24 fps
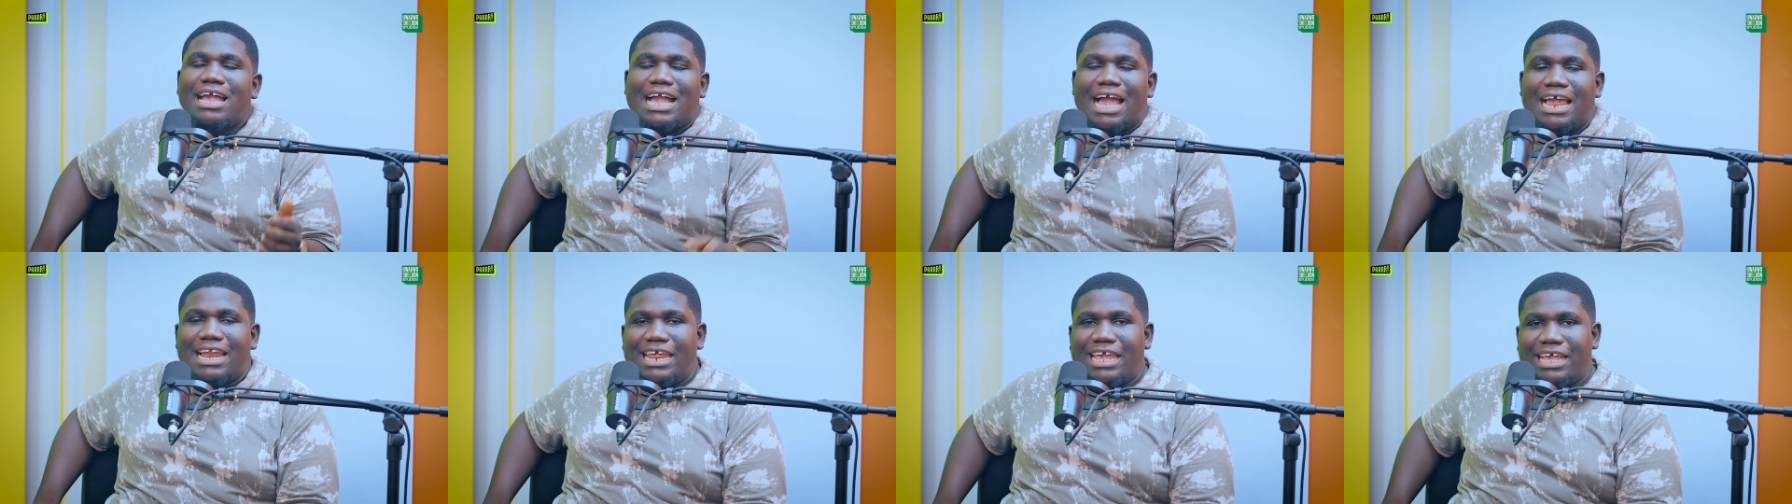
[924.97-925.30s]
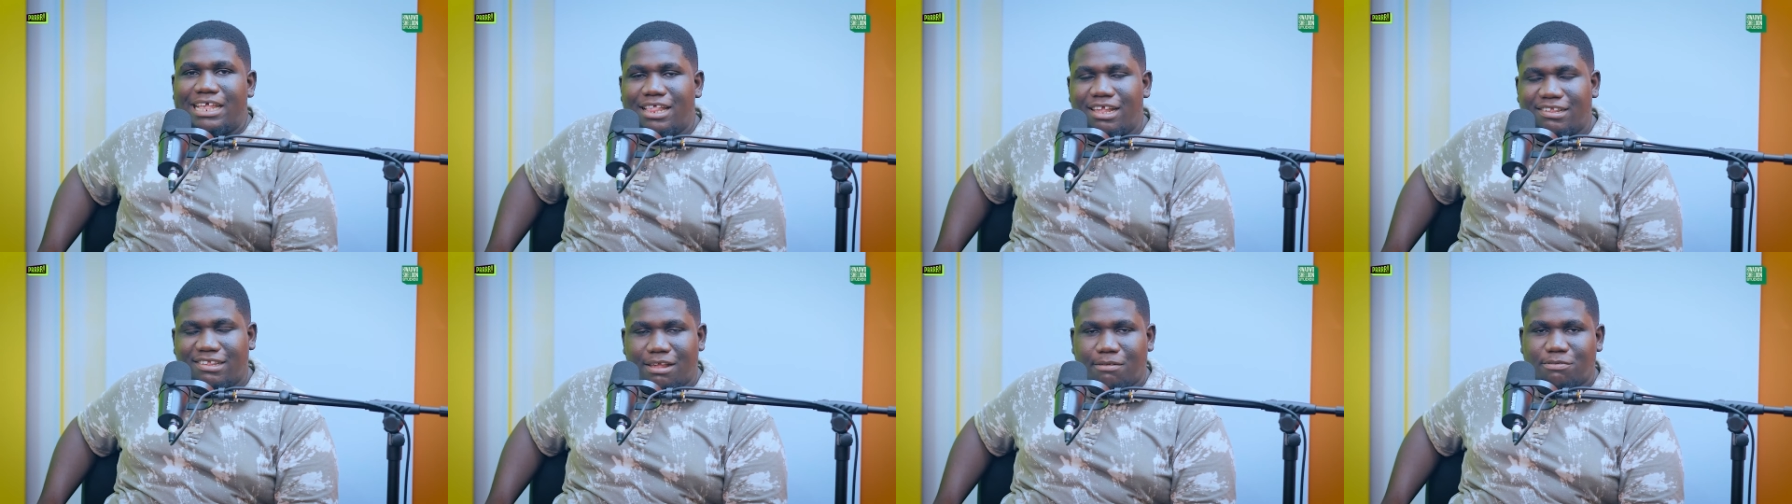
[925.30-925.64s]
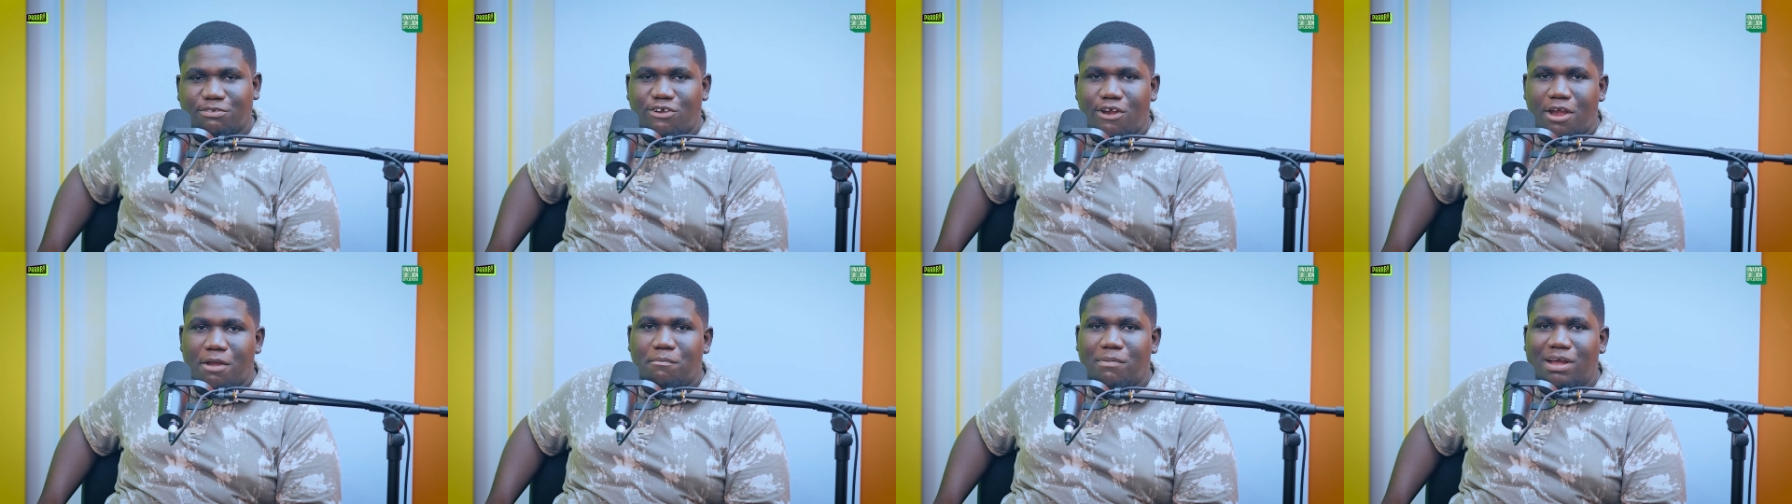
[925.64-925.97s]
Kindly hit the
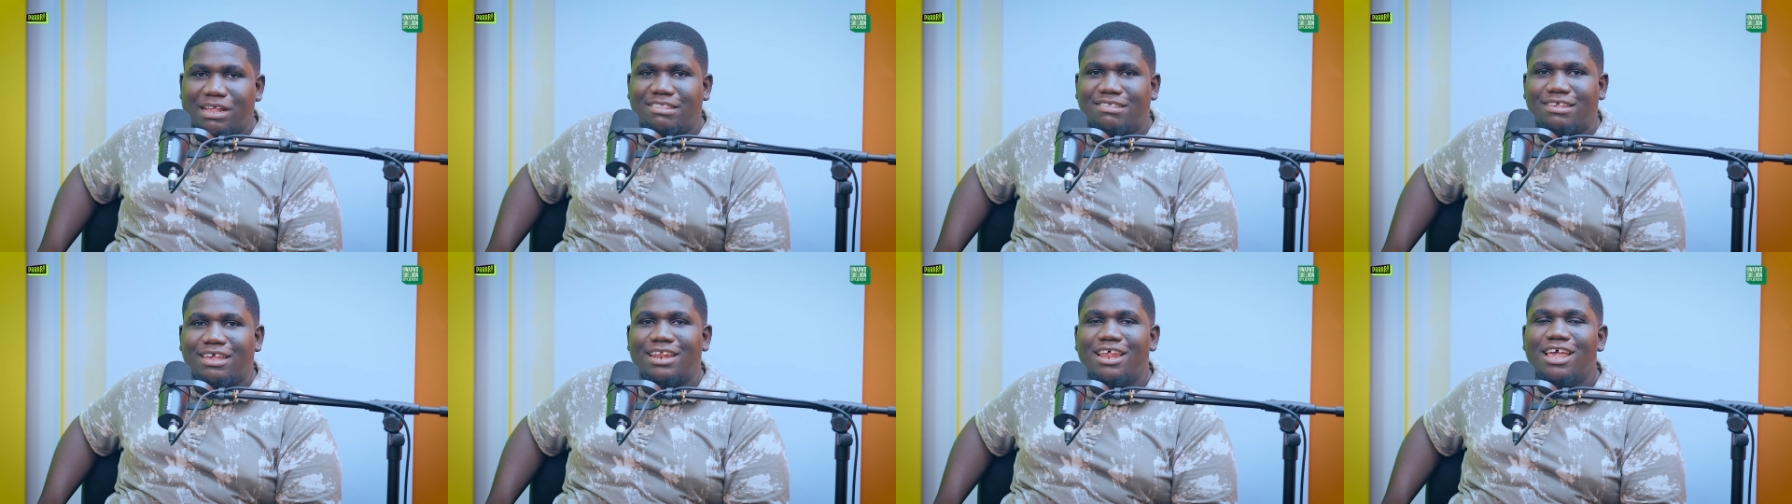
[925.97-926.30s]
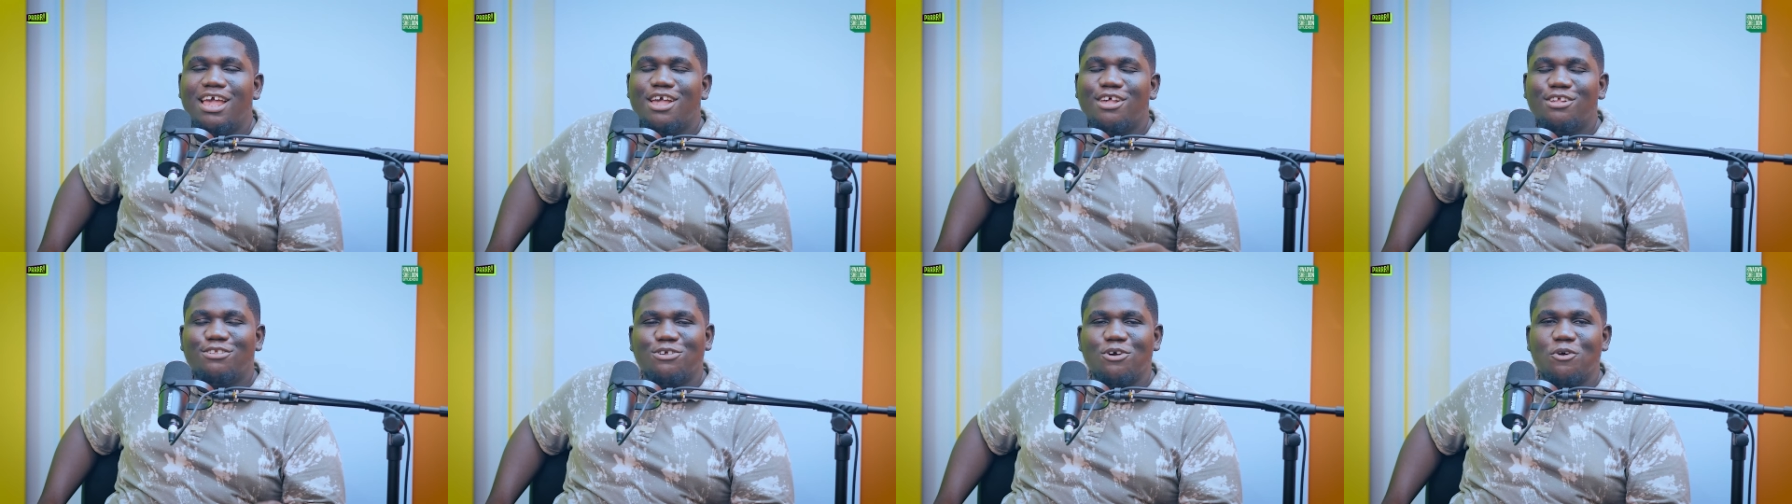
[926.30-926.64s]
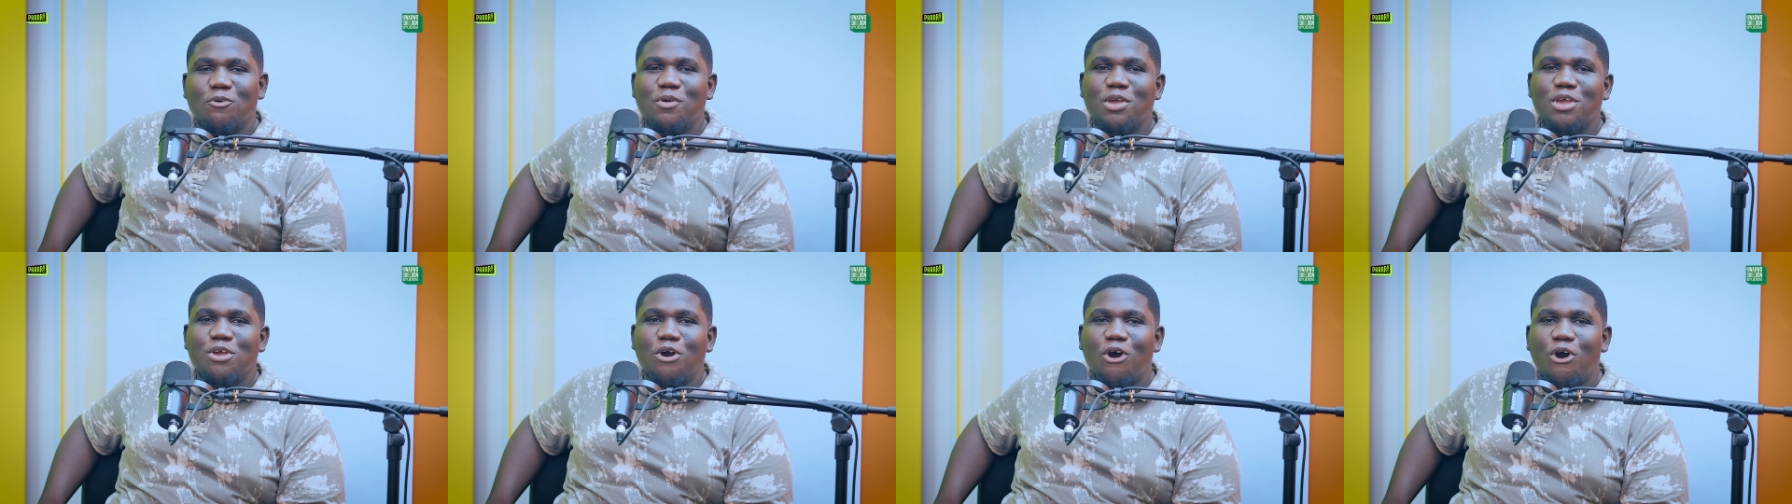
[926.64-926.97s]
subscribe button
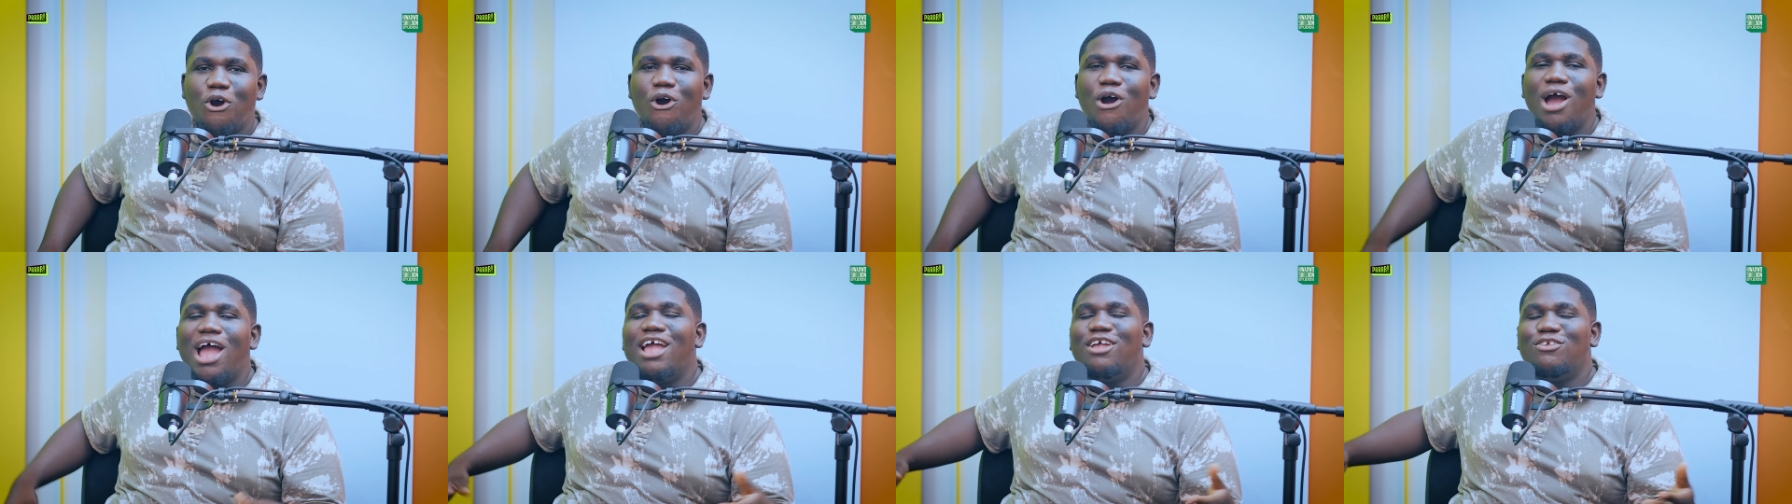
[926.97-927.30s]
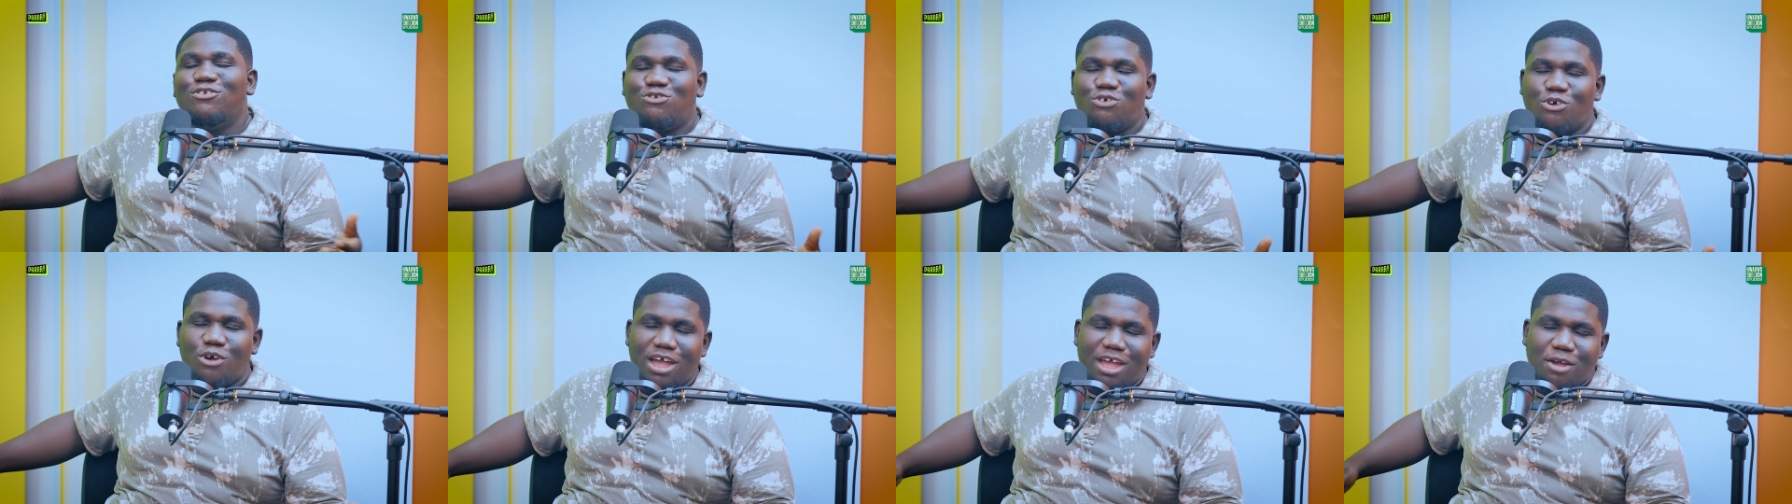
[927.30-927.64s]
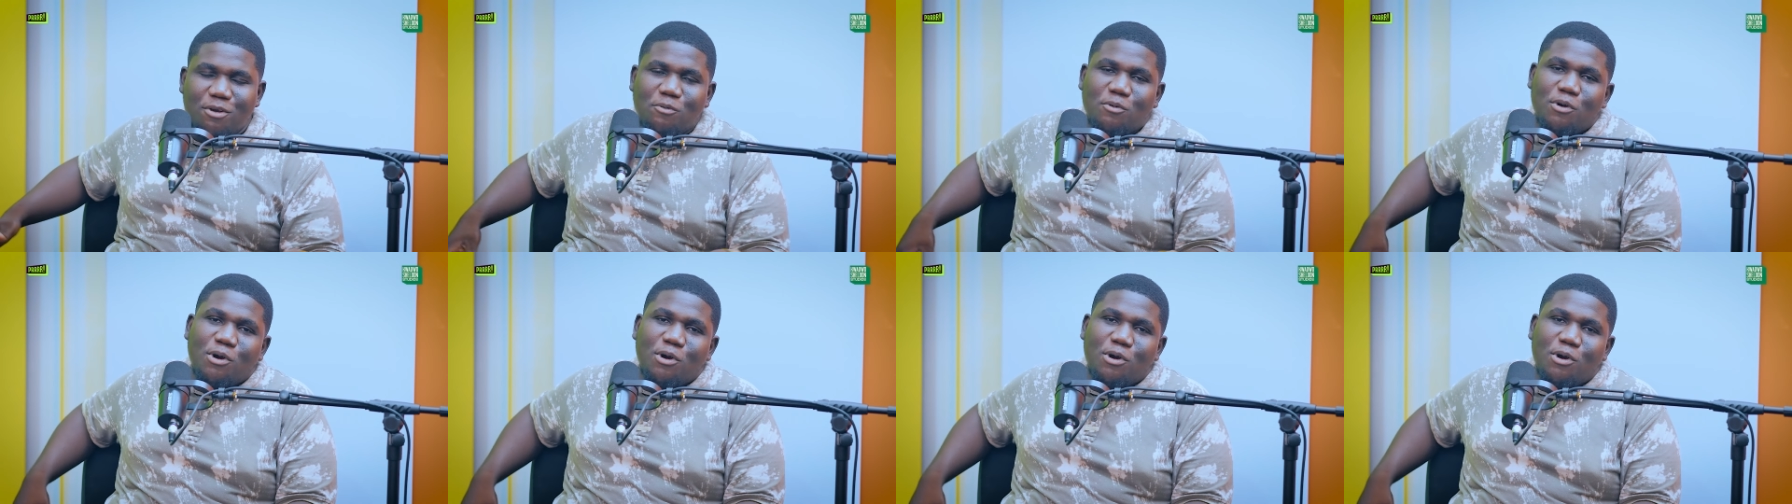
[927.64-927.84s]
so we all enjoy